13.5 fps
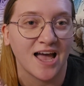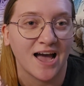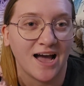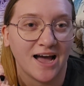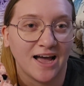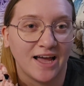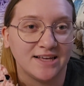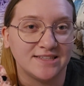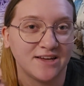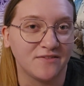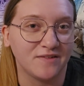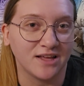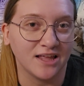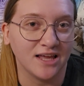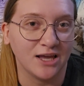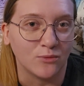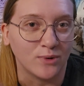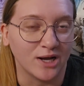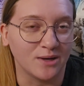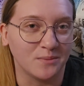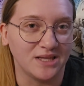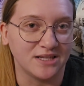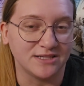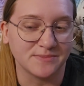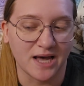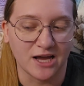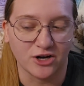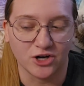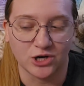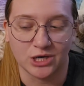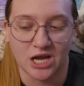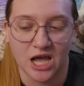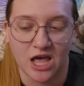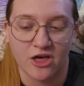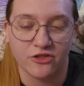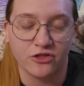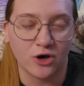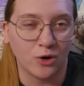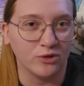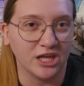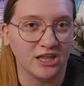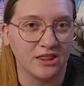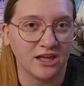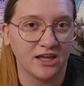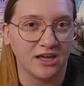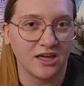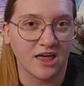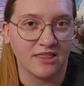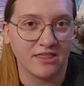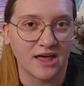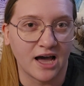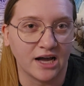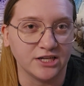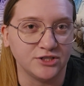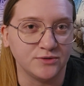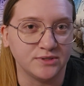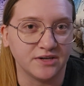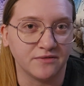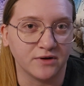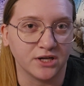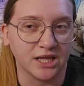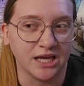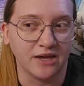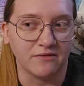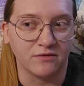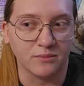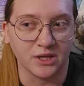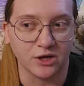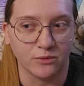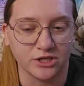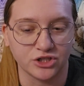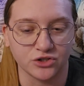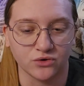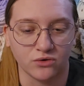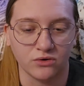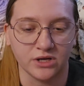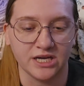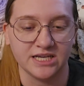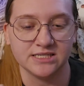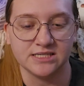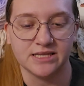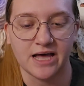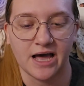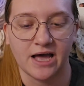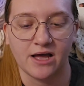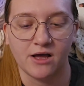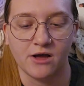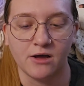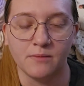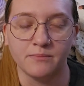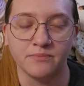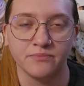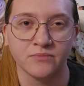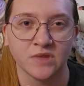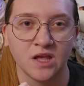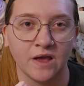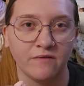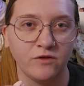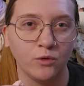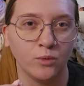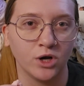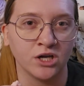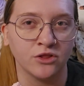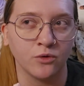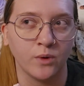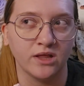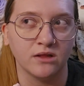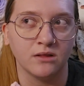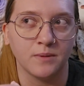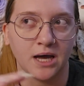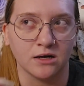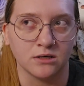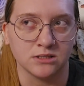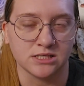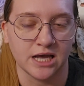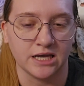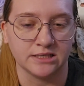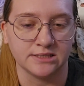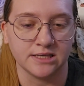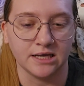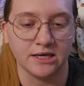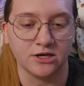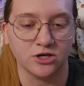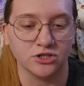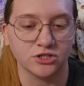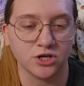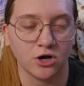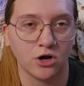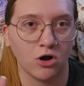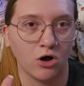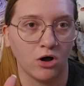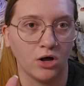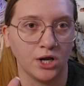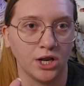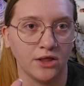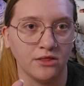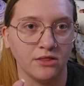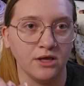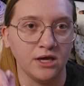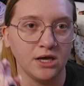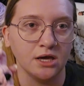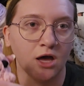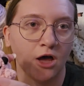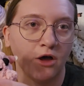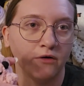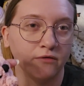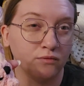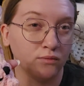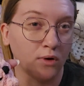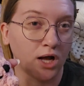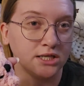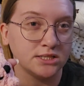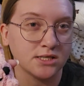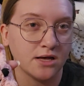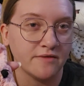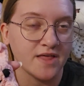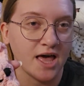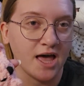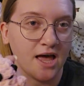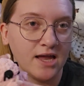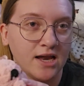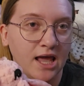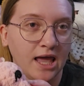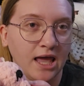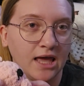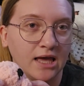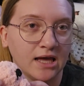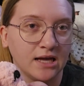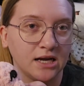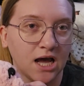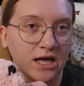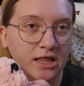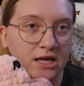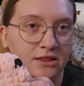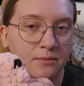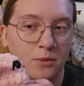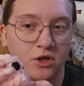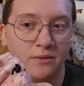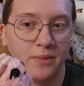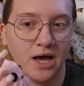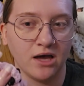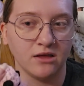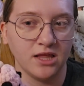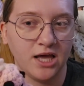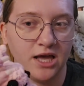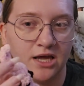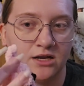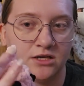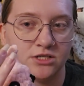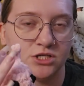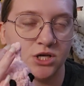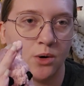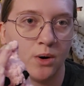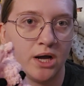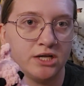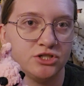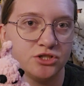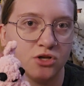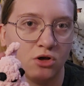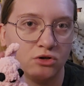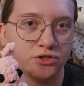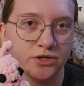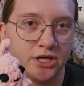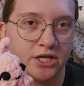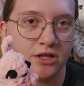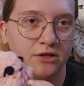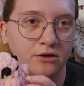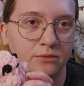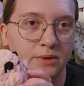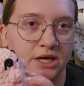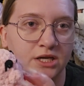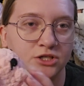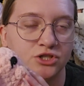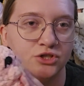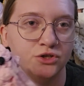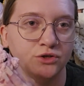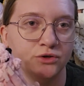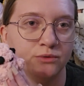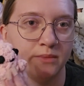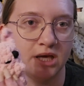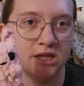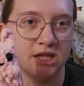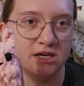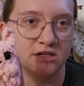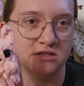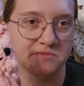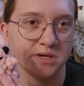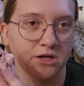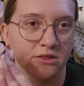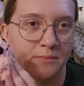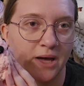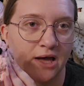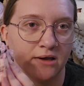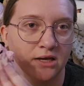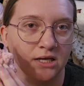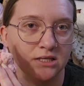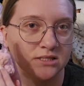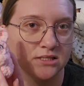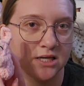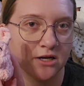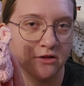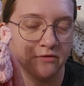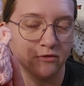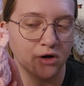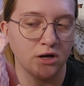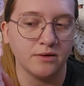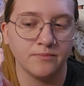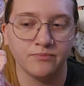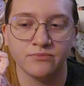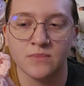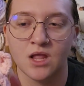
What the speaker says: I definitely recommend this pattern. The only thing that I do differently from the original is that if you work it the way that the pattern says, the ears are on the front of the head, and I like them on the back of the head. So I just alter it a little bit to make the ears be on the back instead of the front.